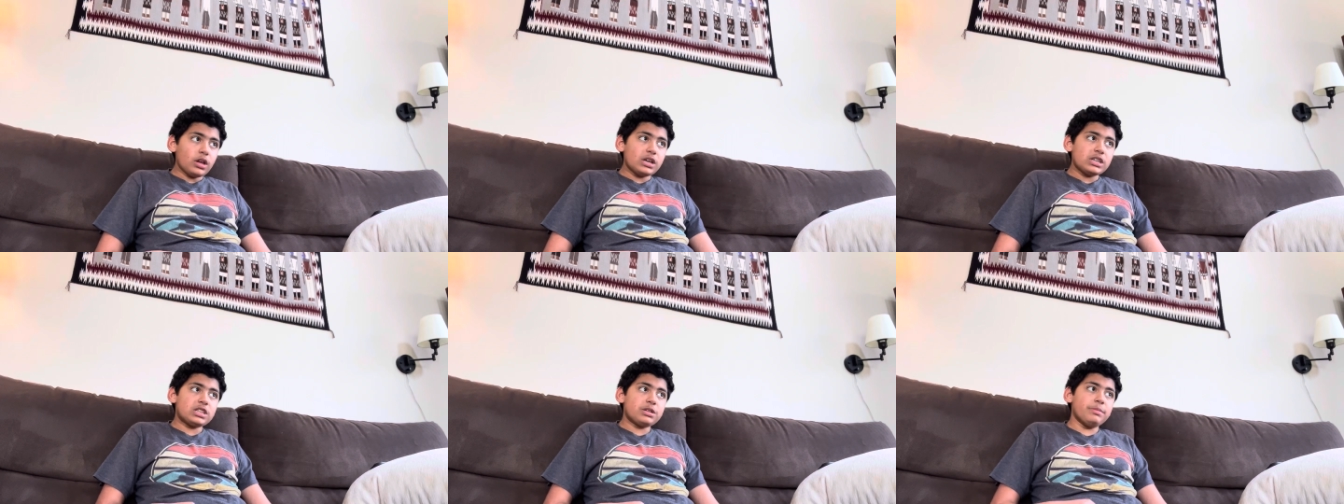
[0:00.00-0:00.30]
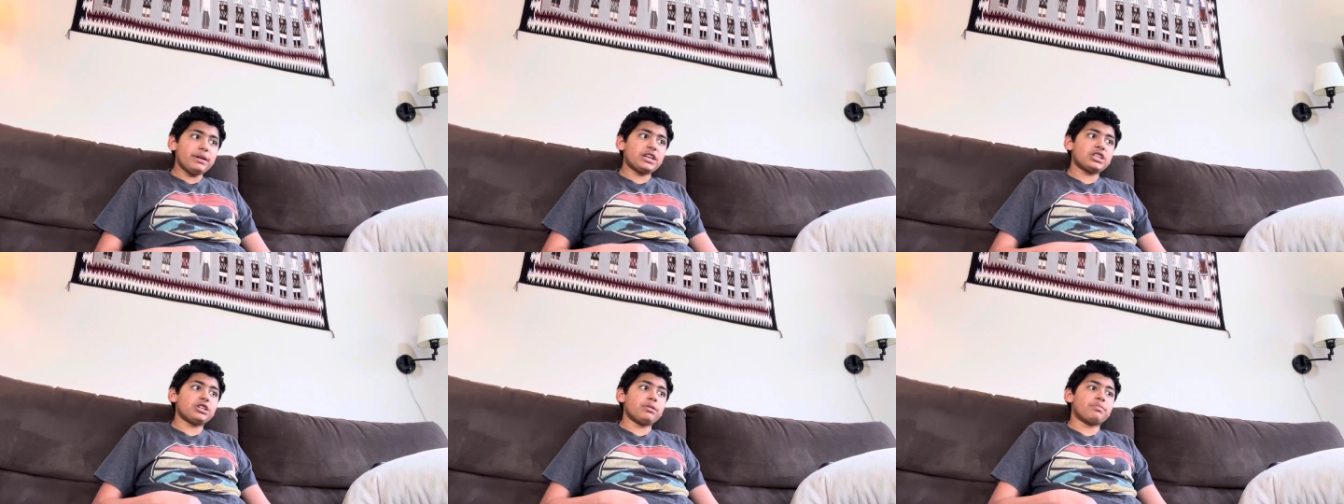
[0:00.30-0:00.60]
to
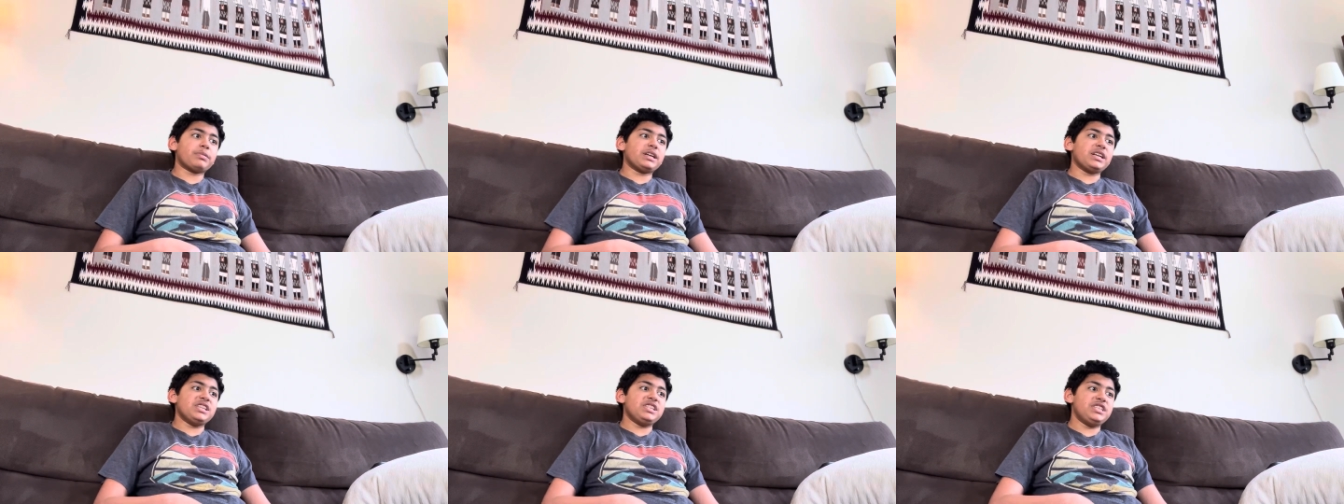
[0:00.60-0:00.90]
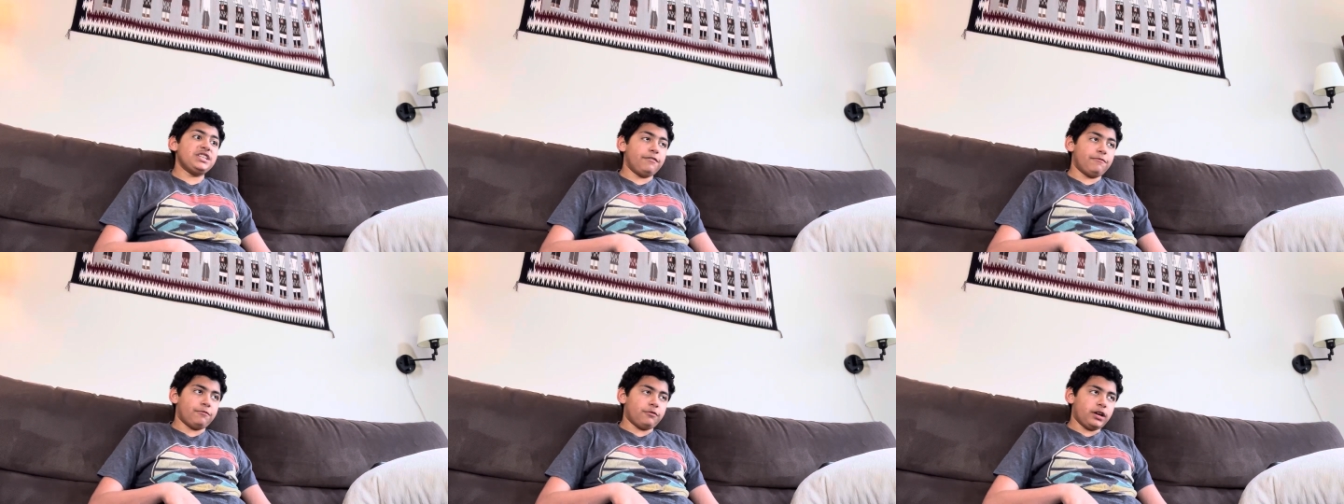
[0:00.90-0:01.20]
make something
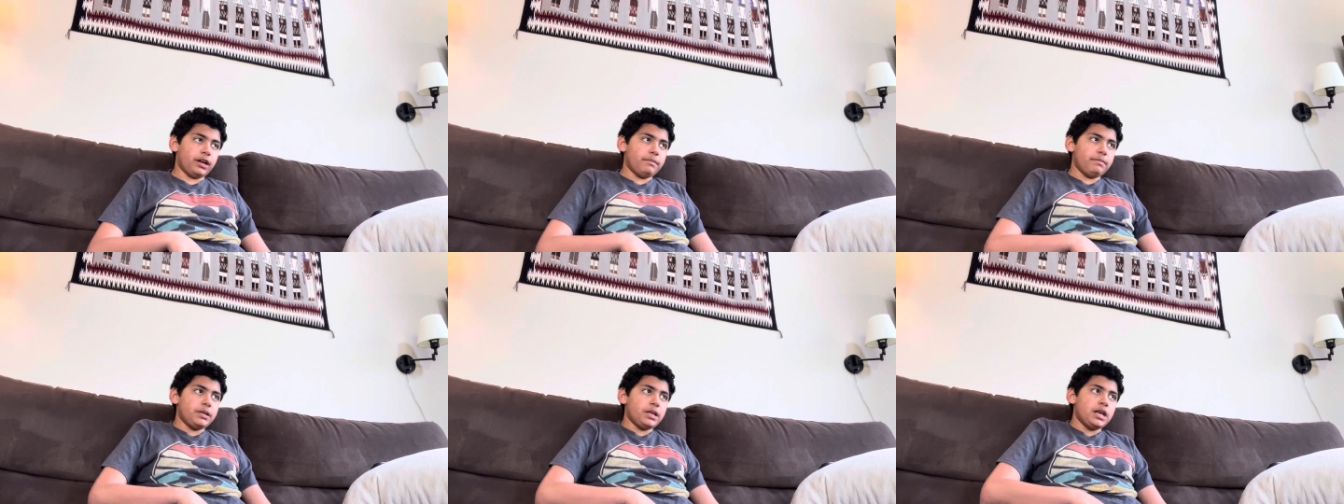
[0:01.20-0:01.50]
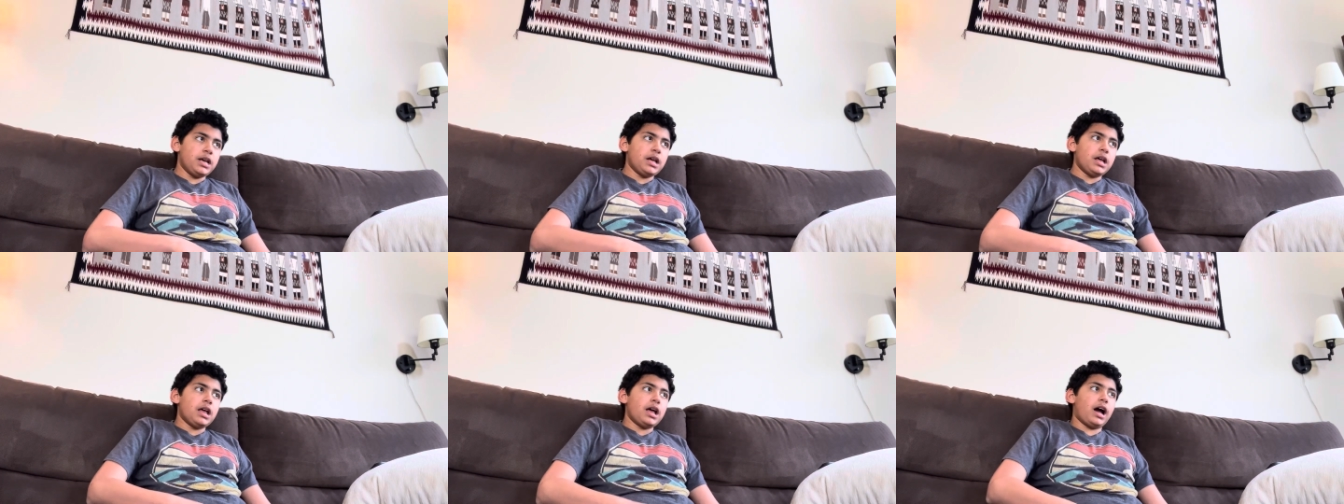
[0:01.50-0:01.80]
different,
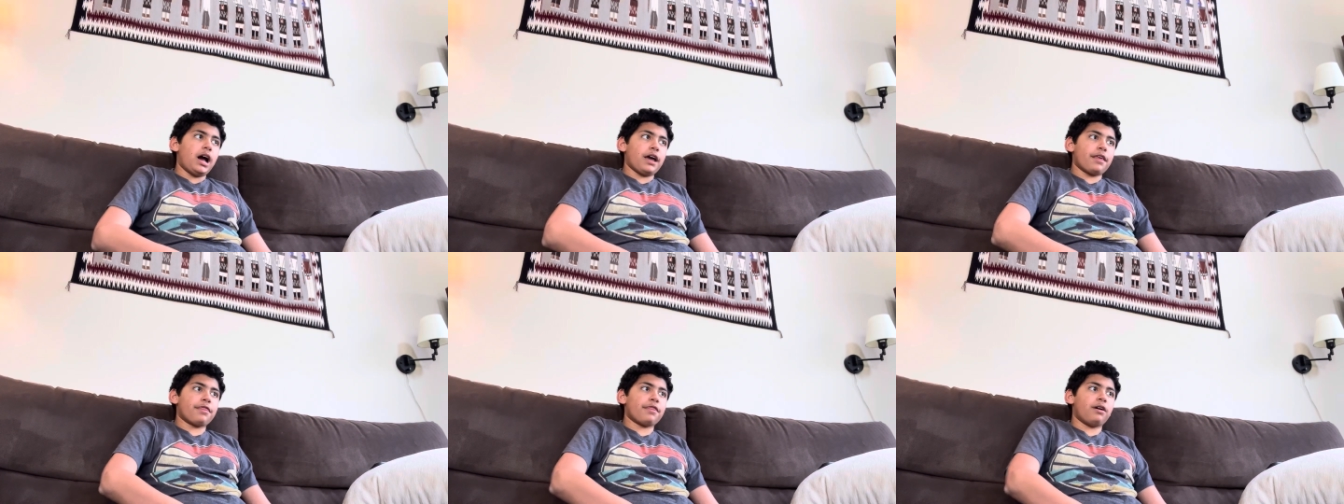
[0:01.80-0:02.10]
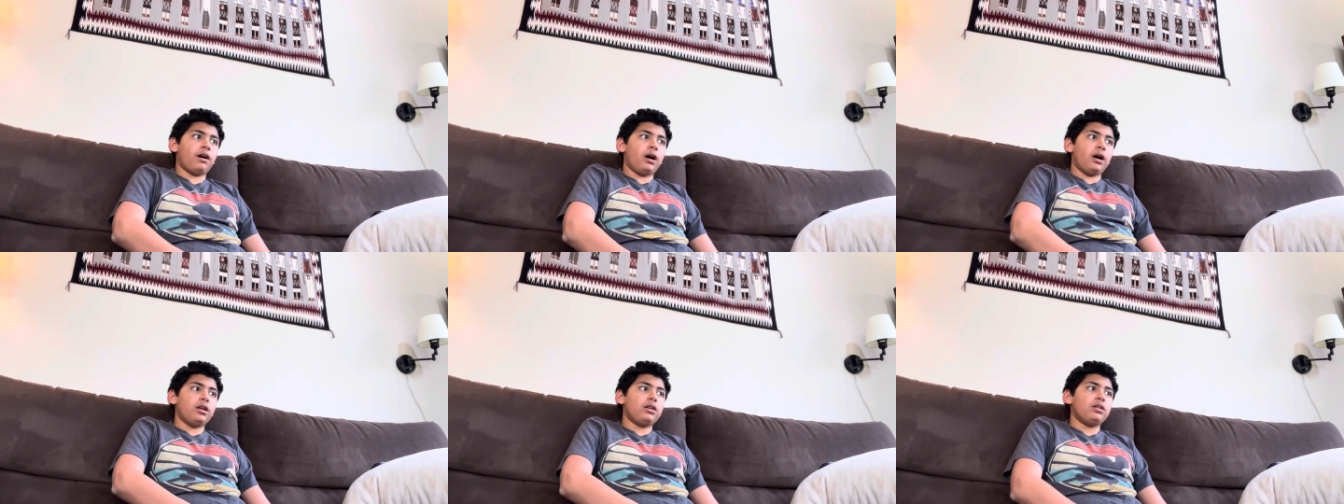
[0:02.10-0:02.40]
I
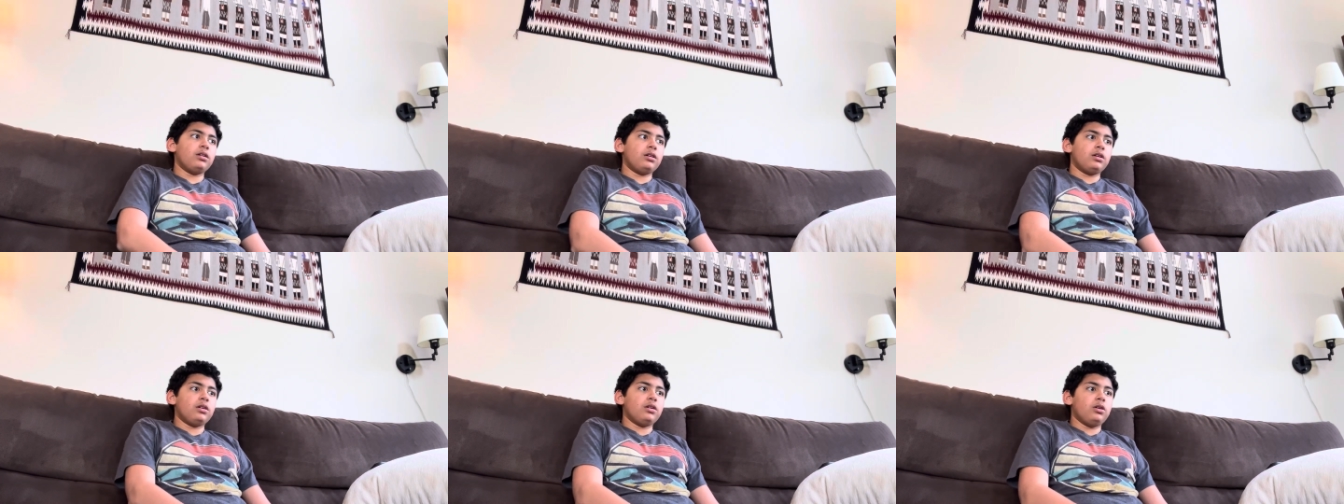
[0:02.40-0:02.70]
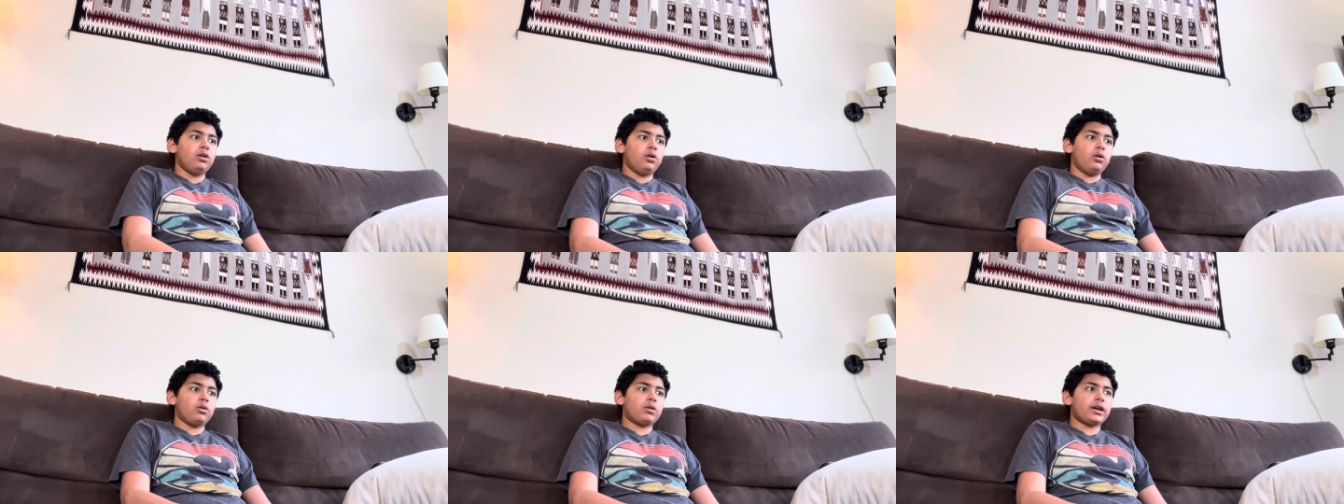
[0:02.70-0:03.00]
thought,
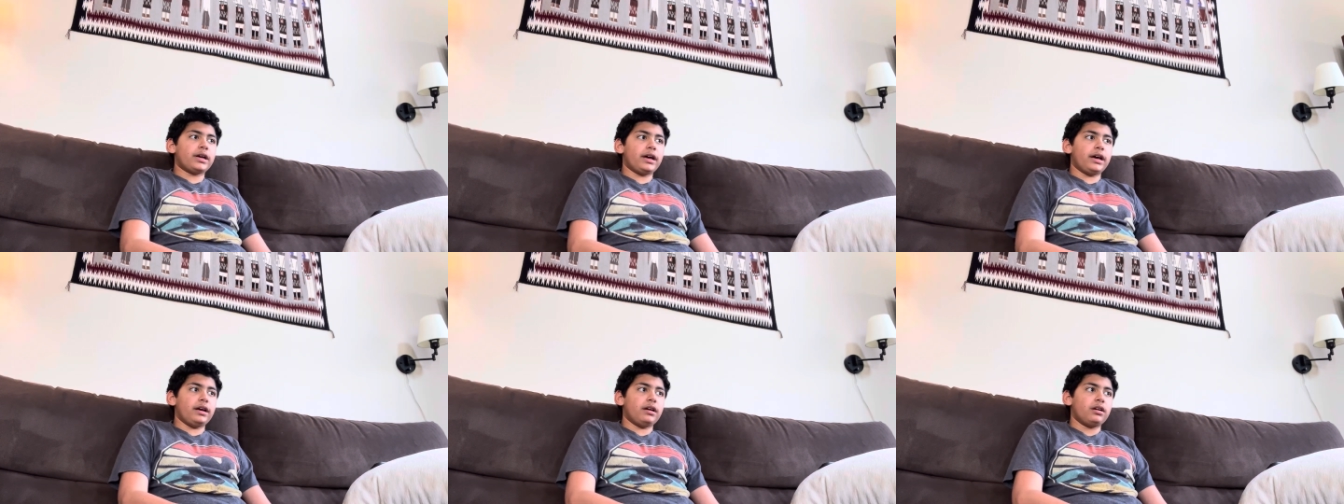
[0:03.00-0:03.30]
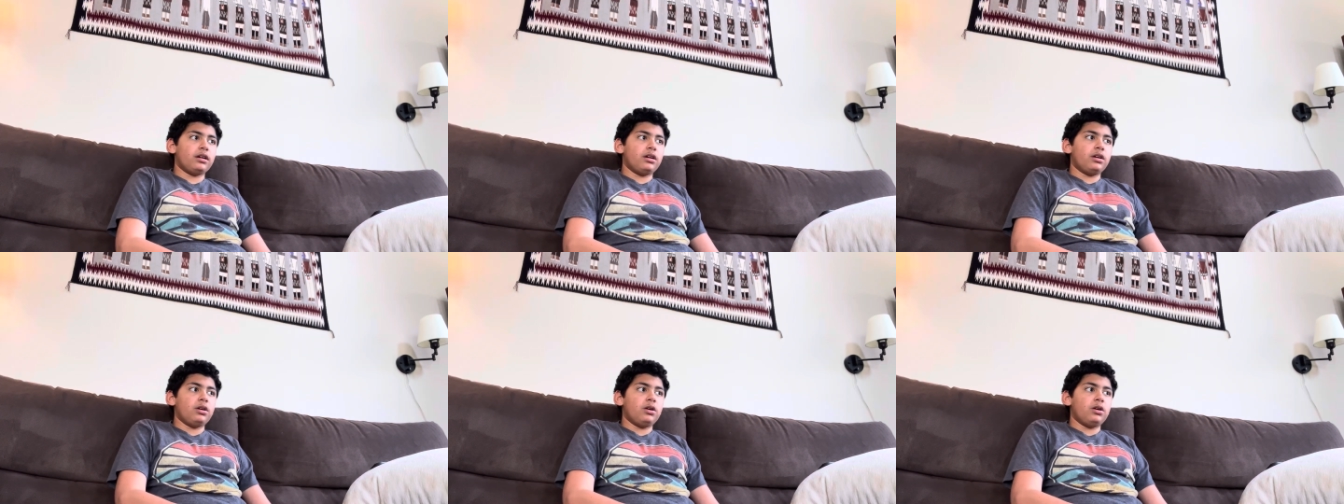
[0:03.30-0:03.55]
okay,